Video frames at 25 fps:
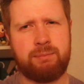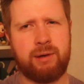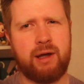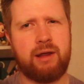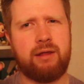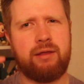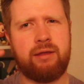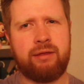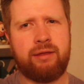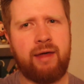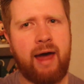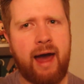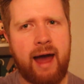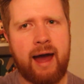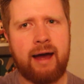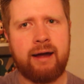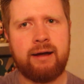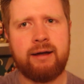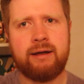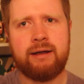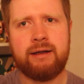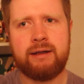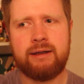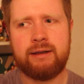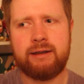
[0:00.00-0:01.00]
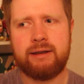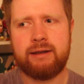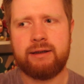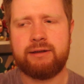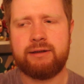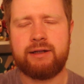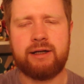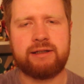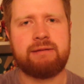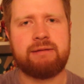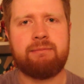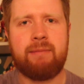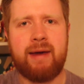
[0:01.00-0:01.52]
but that
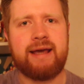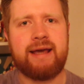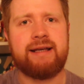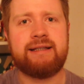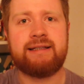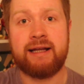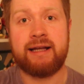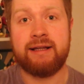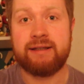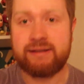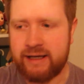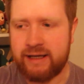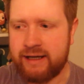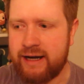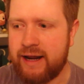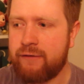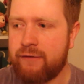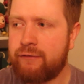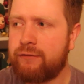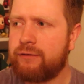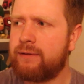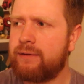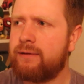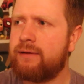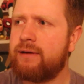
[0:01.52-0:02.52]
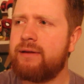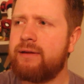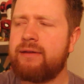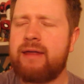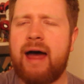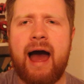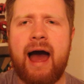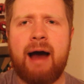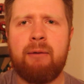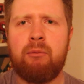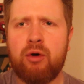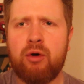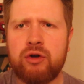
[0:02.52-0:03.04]
doesn't make sense. And if
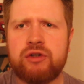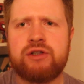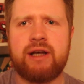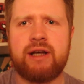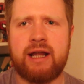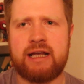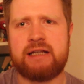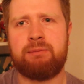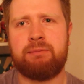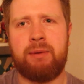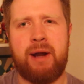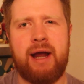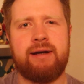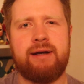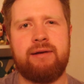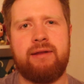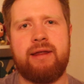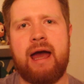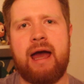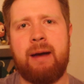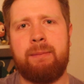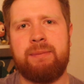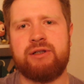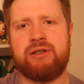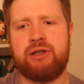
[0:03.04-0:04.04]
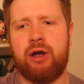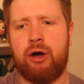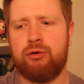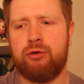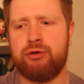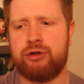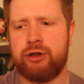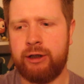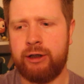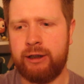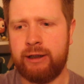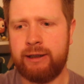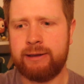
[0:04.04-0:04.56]
that wasn't explained in the
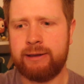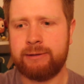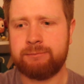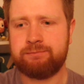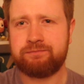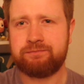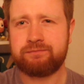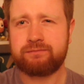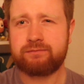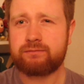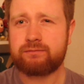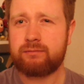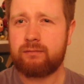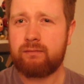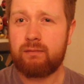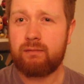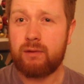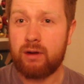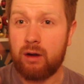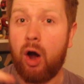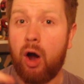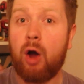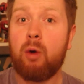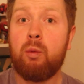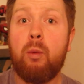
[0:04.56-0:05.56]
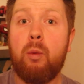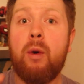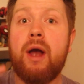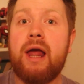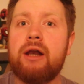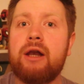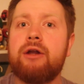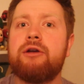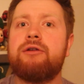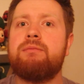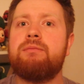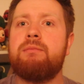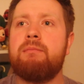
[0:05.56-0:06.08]
episode, I
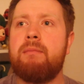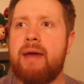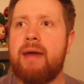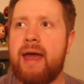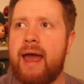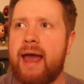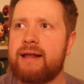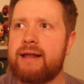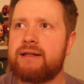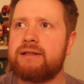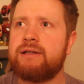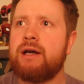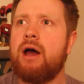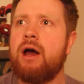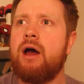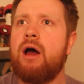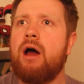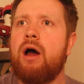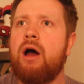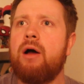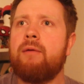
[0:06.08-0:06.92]
will admit